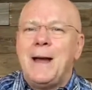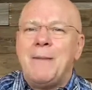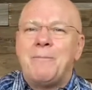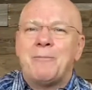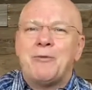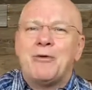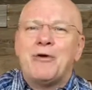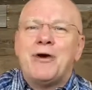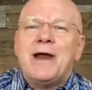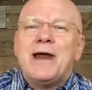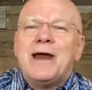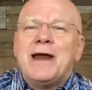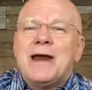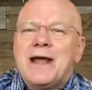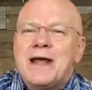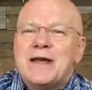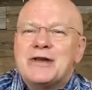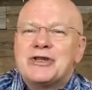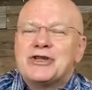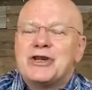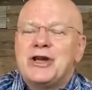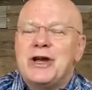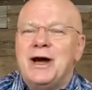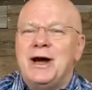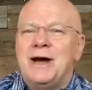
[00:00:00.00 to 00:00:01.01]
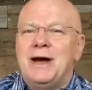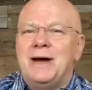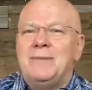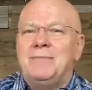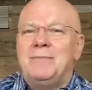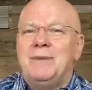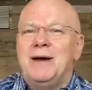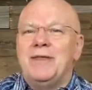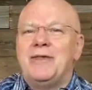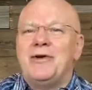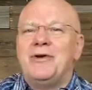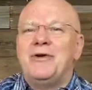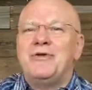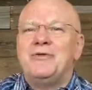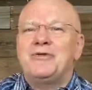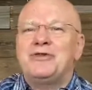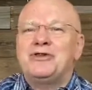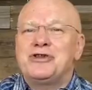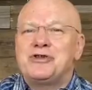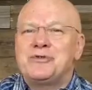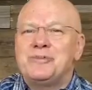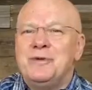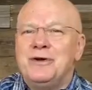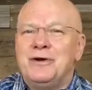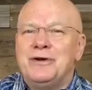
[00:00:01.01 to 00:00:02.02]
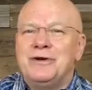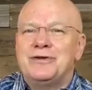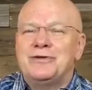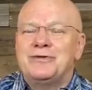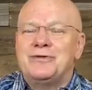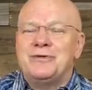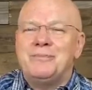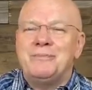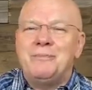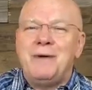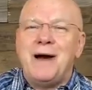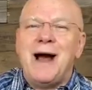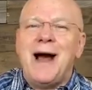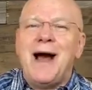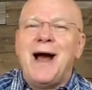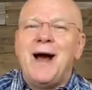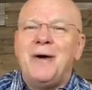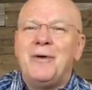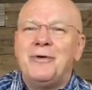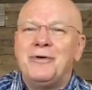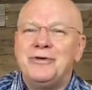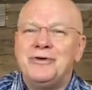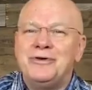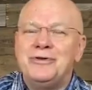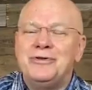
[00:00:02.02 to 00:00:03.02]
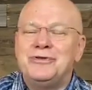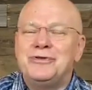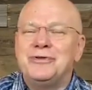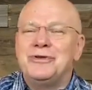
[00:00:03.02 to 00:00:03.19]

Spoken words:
pray and ask God by the Holy Spirit to empower you,